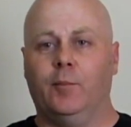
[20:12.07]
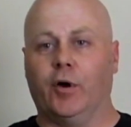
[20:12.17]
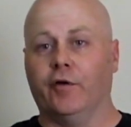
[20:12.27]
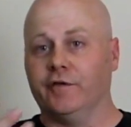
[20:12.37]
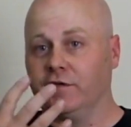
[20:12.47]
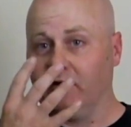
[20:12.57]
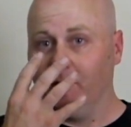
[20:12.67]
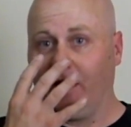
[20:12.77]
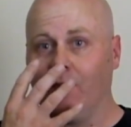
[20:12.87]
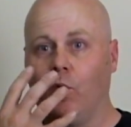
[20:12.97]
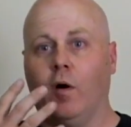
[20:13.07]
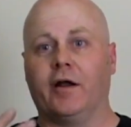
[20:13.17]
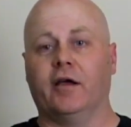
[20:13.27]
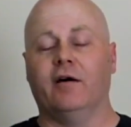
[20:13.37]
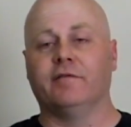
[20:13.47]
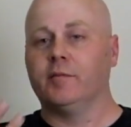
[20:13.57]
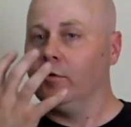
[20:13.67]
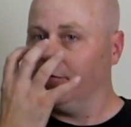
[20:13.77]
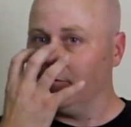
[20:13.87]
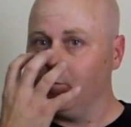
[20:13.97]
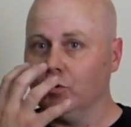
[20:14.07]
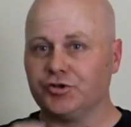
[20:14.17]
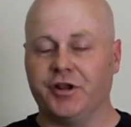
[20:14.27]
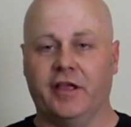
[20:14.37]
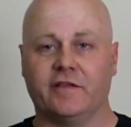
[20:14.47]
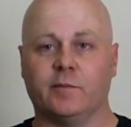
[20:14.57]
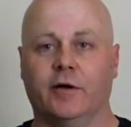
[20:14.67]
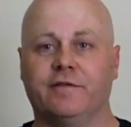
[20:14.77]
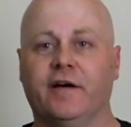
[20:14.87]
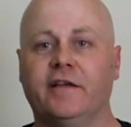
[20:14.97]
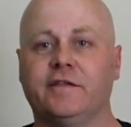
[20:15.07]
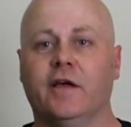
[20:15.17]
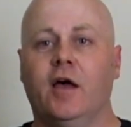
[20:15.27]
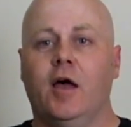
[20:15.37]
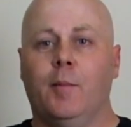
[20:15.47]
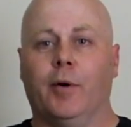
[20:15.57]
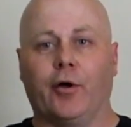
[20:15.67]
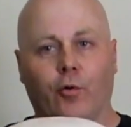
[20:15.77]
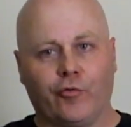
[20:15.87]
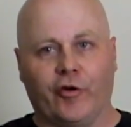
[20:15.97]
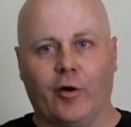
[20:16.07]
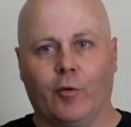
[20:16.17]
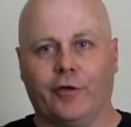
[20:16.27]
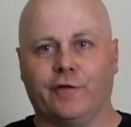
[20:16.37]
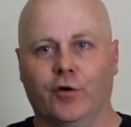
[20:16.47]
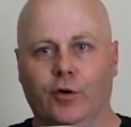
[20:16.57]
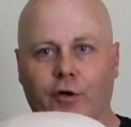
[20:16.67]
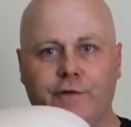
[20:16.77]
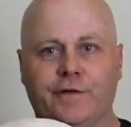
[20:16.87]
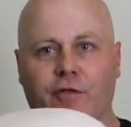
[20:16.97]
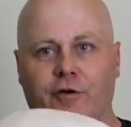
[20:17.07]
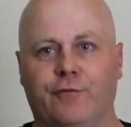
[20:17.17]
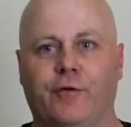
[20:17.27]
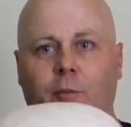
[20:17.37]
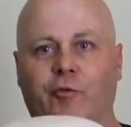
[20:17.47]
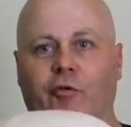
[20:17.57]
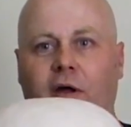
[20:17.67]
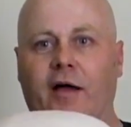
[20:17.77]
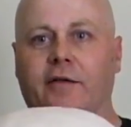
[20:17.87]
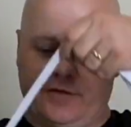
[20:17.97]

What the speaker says: because it's going to become quite uncomfortable if it's pushed against my face, but I also don't want it too loose so that it flops around.